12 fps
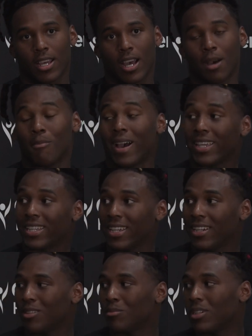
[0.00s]
I might
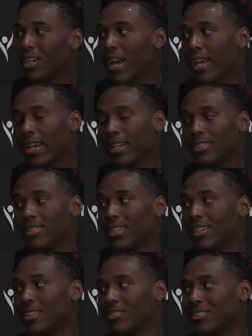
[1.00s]
get it, but I gotta
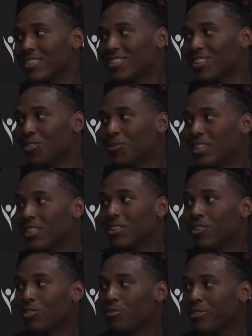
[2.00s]
see it. So when
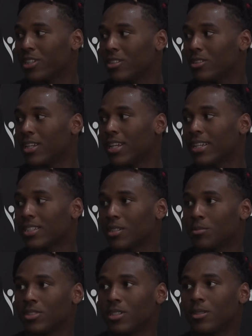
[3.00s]
you're on the field and it
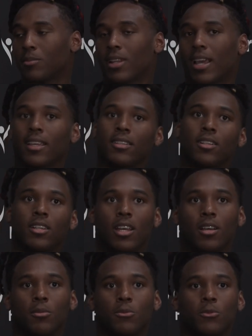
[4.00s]
comes up, like
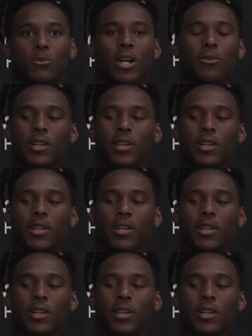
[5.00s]
um, I